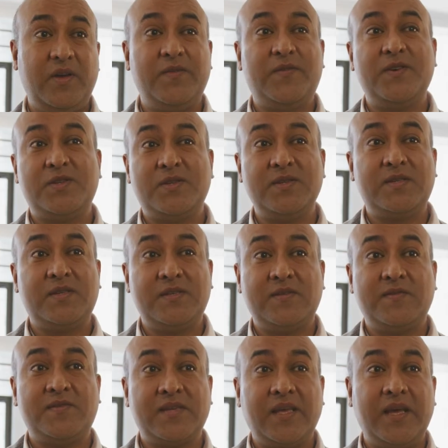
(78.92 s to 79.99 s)
efficiencies
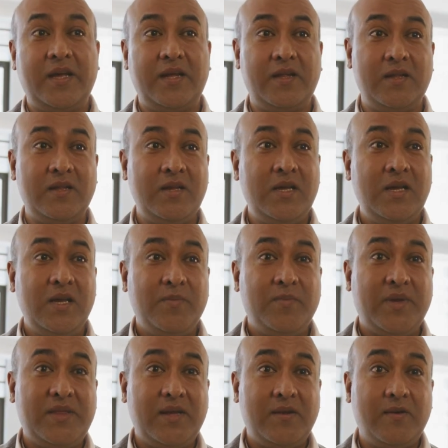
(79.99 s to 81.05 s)
of scale,
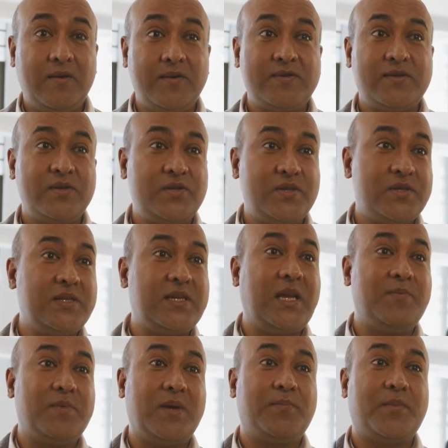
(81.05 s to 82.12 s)
but then also just to
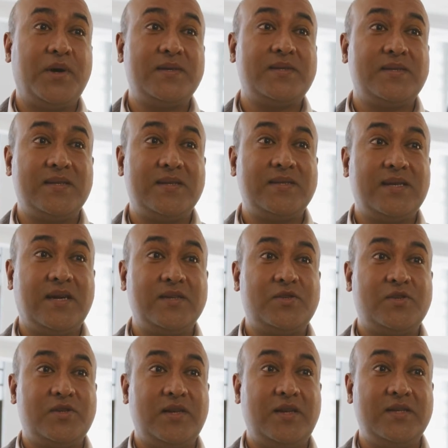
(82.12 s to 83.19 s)
keep that personal
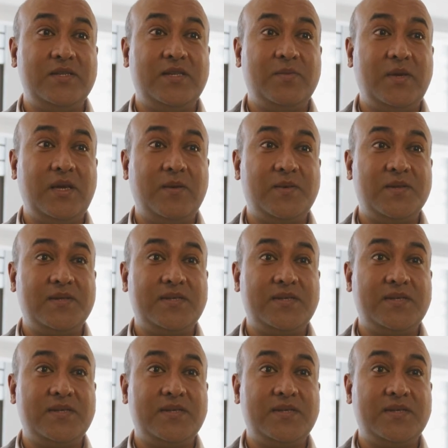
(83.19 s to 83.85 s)
touch and to be able to